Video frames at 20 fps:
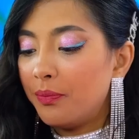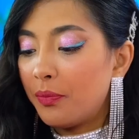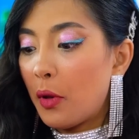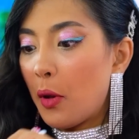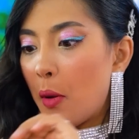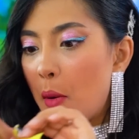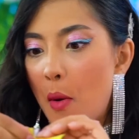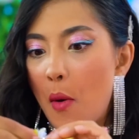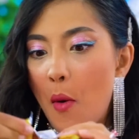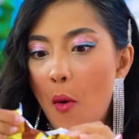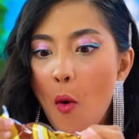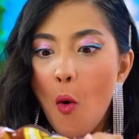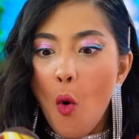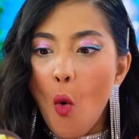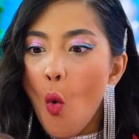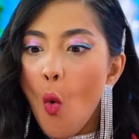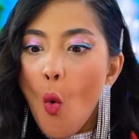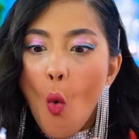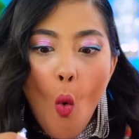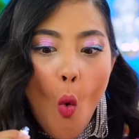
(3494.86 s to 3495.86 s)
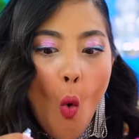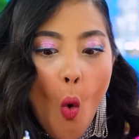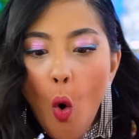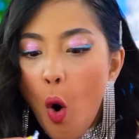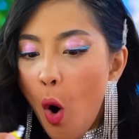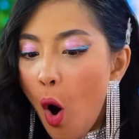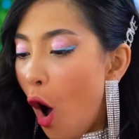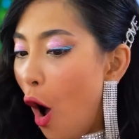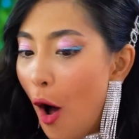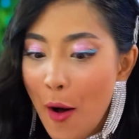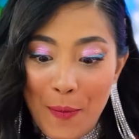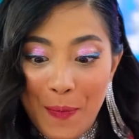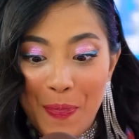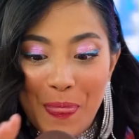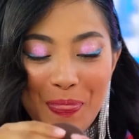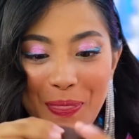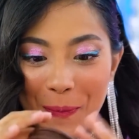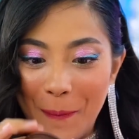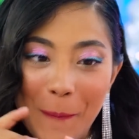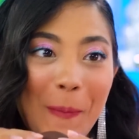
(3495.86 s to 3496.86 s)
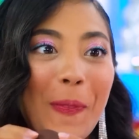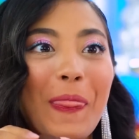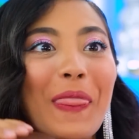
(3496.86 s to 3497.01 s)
This girl is really living the good